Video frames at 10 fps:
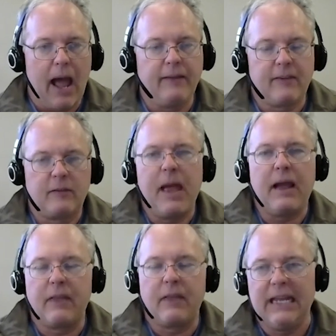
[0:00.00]
I
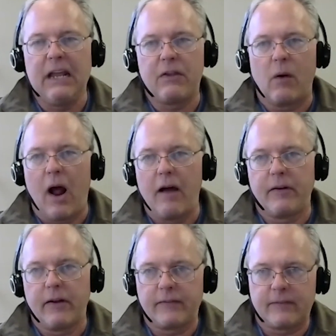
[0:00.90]
suspect that neither of
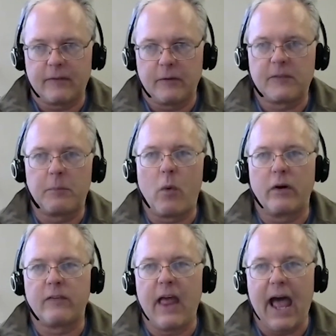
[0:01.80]
us
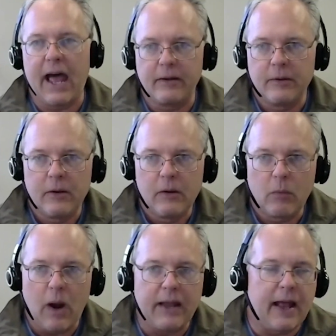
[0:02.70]
supports that, right?